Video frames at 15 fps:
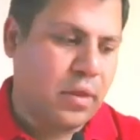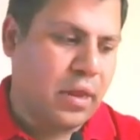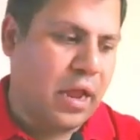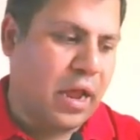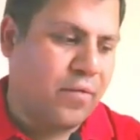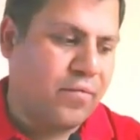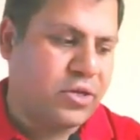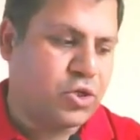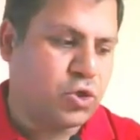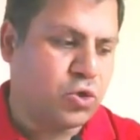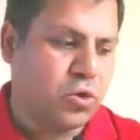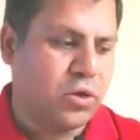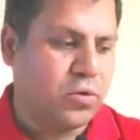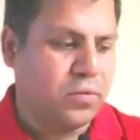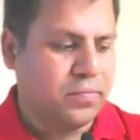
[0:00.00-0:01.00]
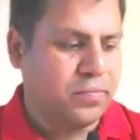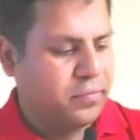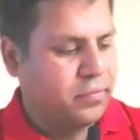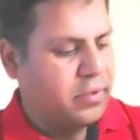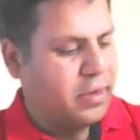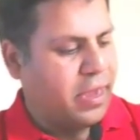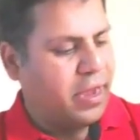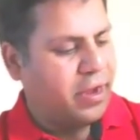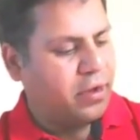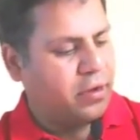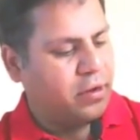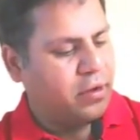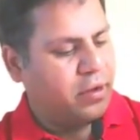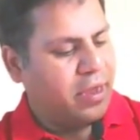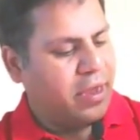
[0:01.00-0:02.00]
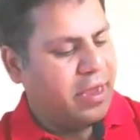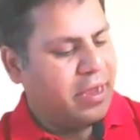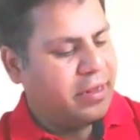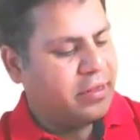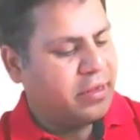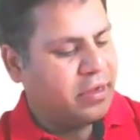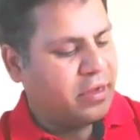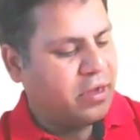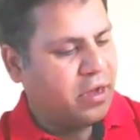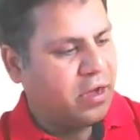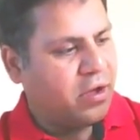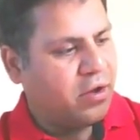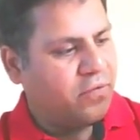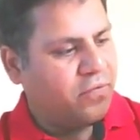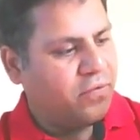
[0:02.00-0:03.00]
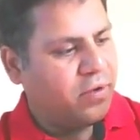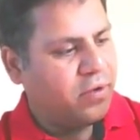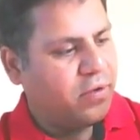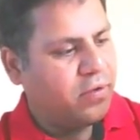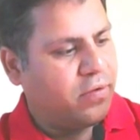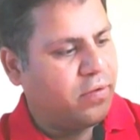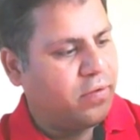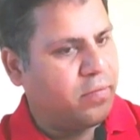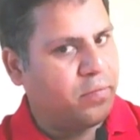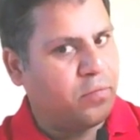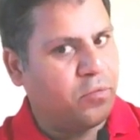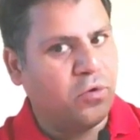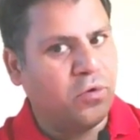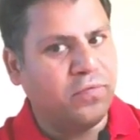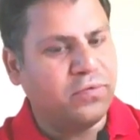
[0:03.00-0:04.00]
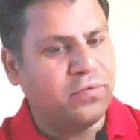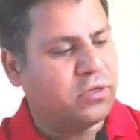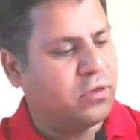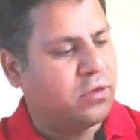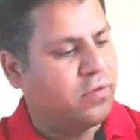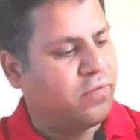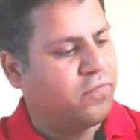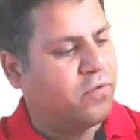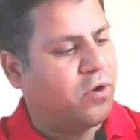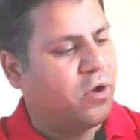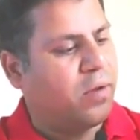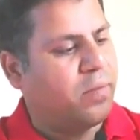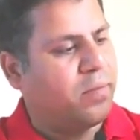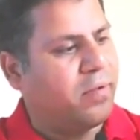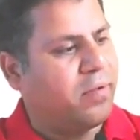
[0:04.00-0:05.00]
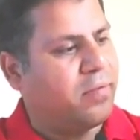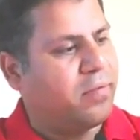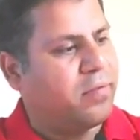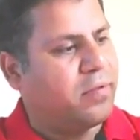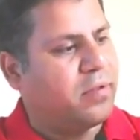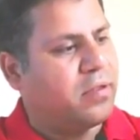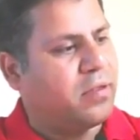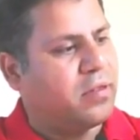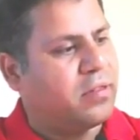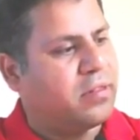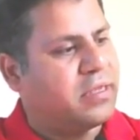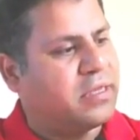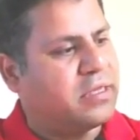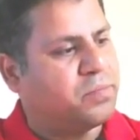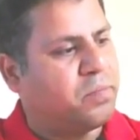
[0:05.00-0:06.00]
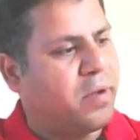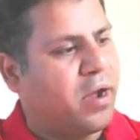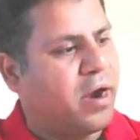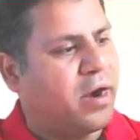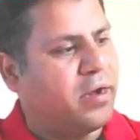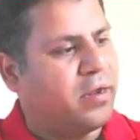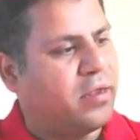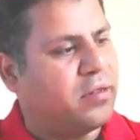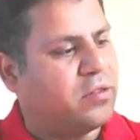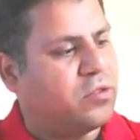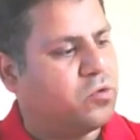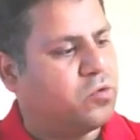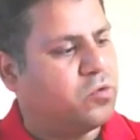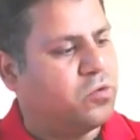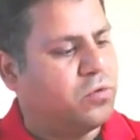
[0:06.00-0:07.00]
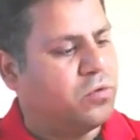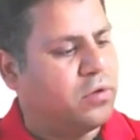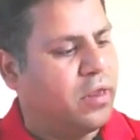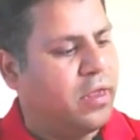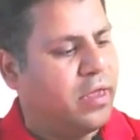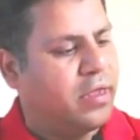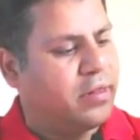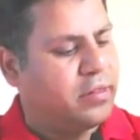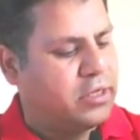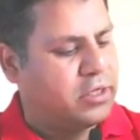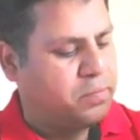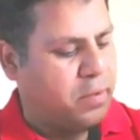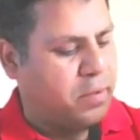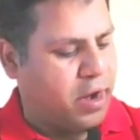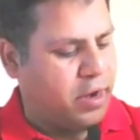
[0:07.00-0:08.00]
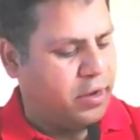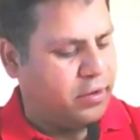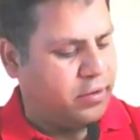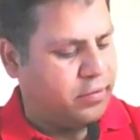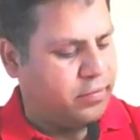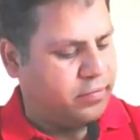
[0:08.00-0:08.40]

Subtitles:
I will show you that the curve moves from this part to this part,